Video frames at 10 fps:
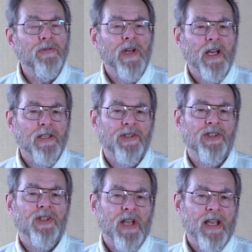the United
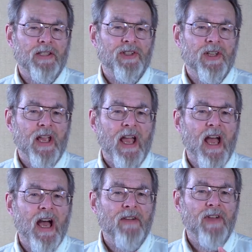States
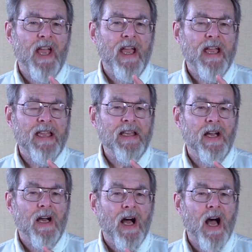have a
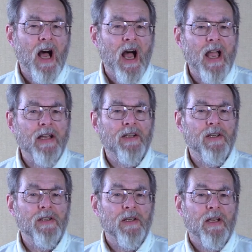
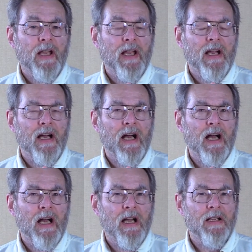higher
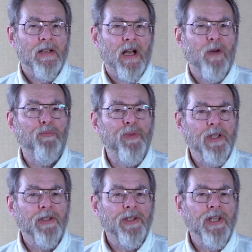
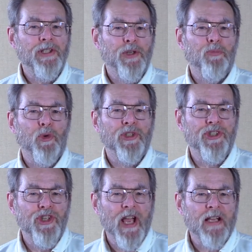ability to
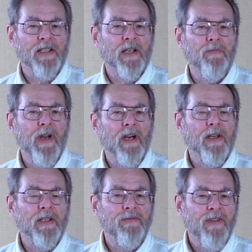project
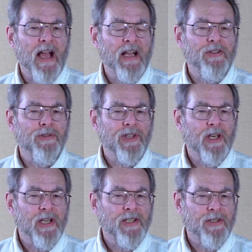American values and
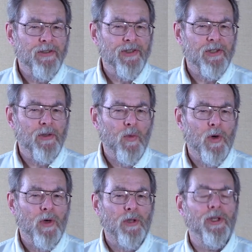ideals in the
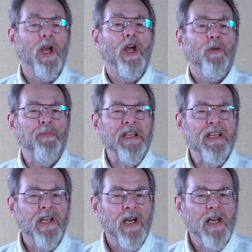world
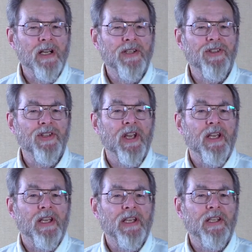because
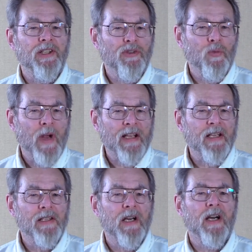it is
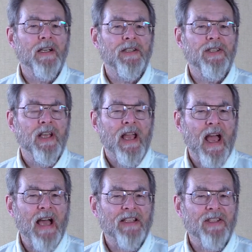recognized
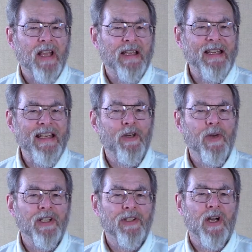as
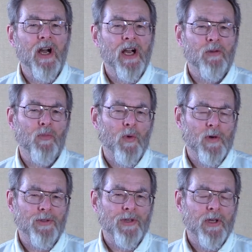adhering to higher
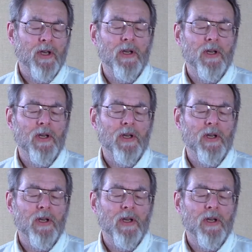morals?